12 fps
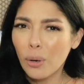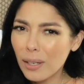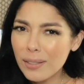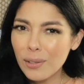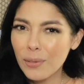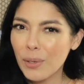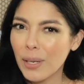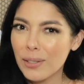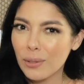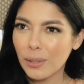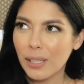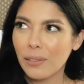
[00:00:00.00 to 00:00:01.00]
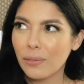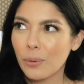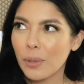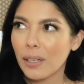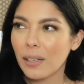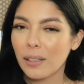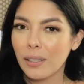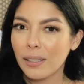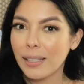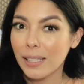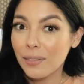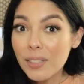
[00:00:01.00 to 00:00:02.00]
also if you guys are looking for a
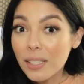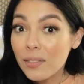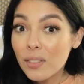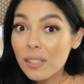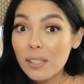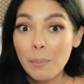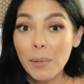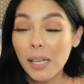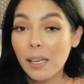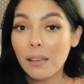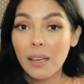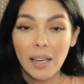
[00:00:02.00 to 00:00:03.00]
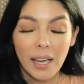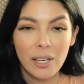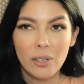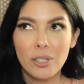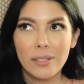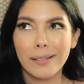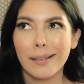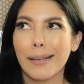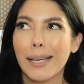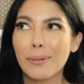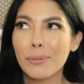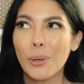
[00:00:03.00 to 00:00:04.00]
good gift to give to somebody and you're just like,
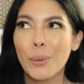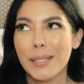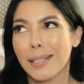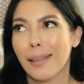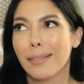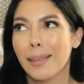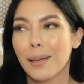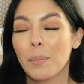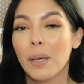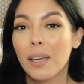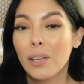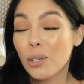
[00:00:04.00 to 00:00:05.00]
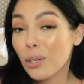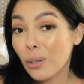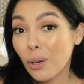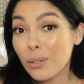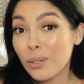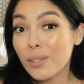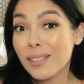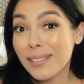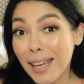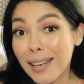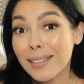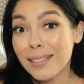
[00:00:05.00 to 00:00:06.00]
I don't know what to get them, you can also
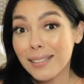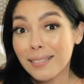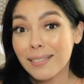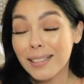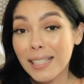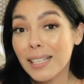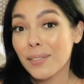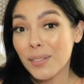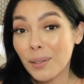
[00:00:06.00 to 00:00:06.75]
send gifts